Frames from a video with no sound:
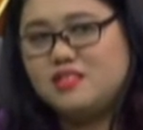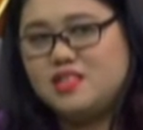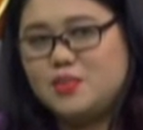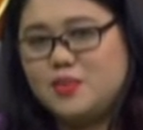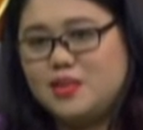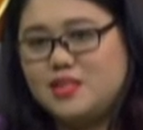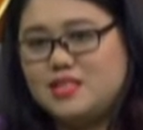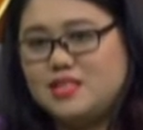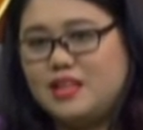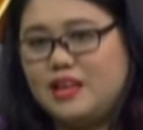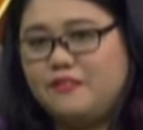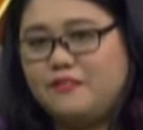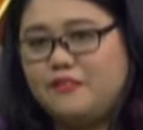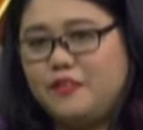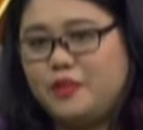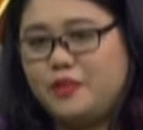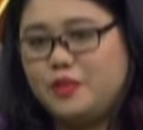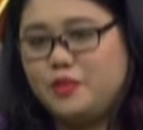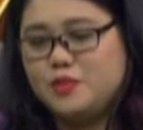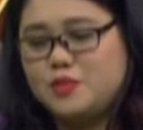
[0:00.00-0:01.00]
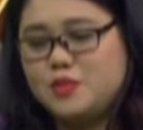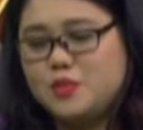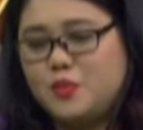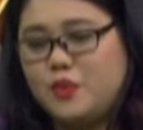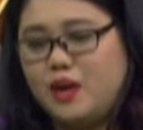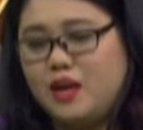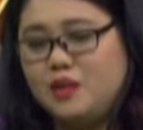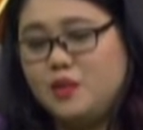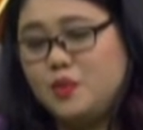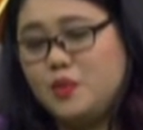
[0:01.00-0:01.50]
one is like for those who
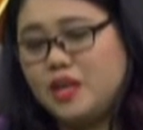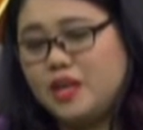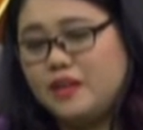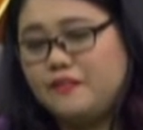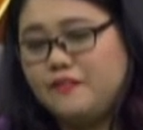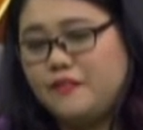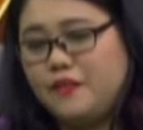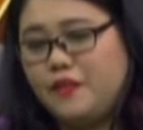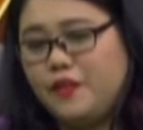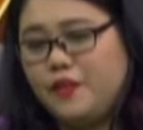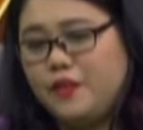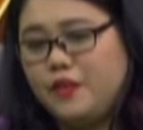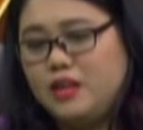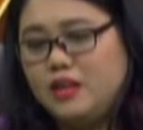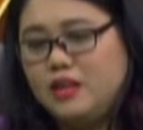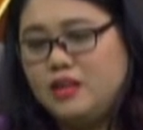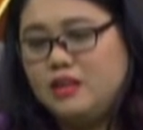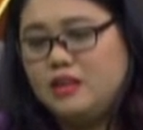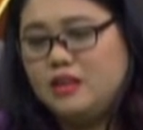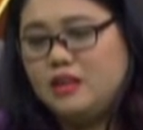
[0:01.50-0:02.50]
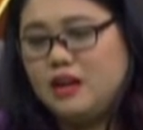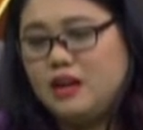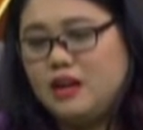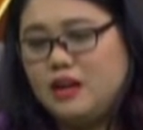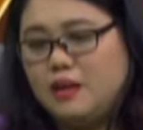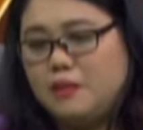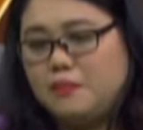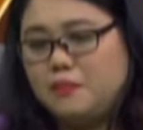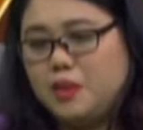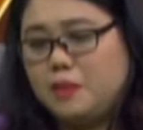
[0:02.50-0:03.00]
are looking for
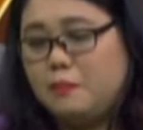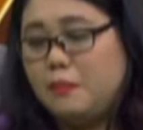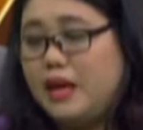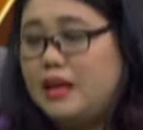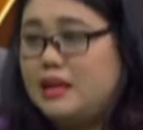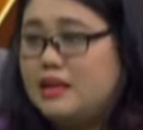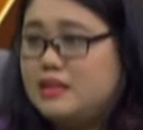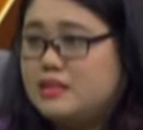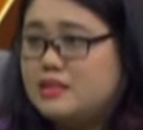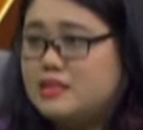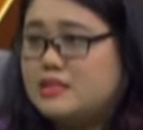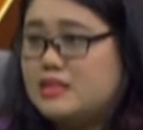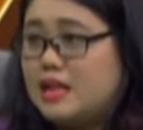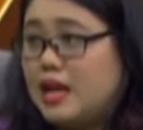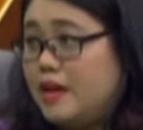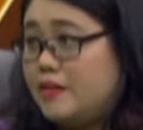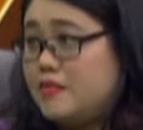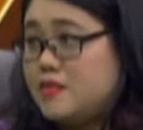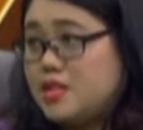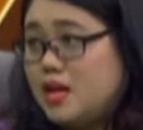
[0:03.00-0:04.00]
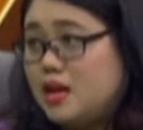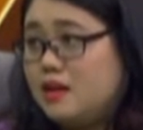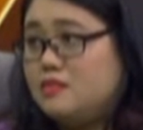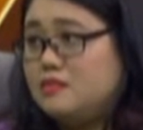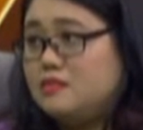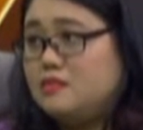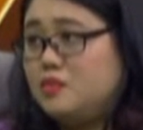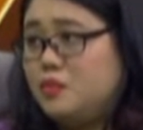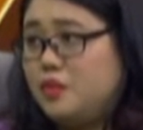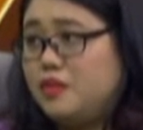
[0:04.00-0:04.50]
a balanced lifestyle
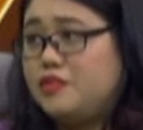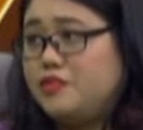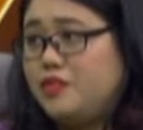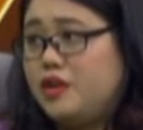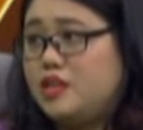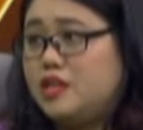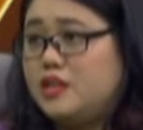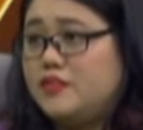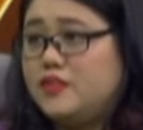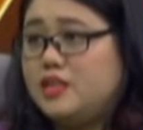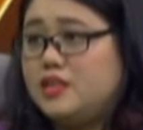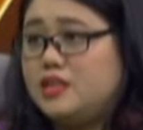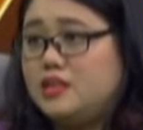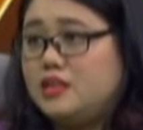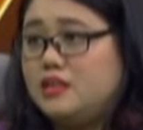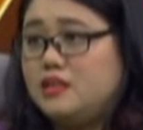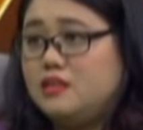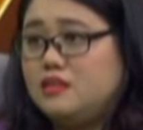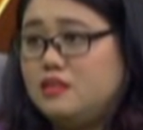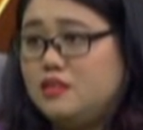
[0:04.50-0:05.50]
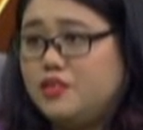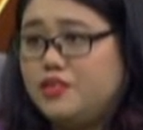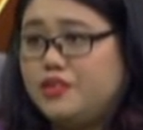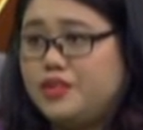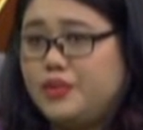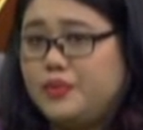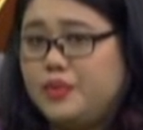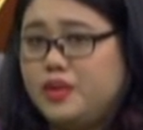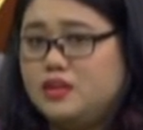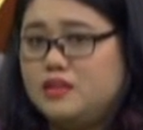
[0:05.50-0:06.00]
with creativity. You know,
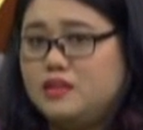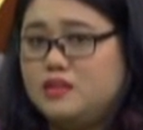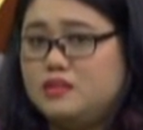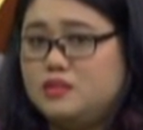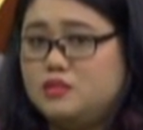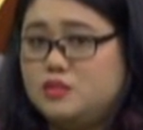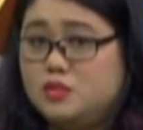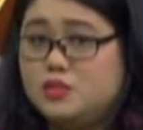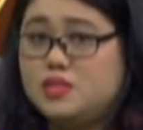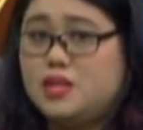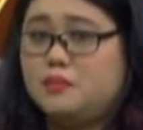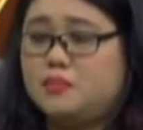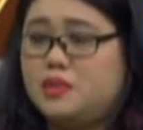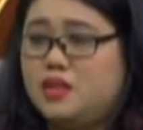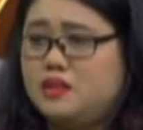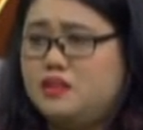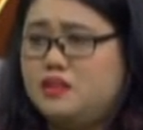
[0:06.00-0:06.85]
they want to do something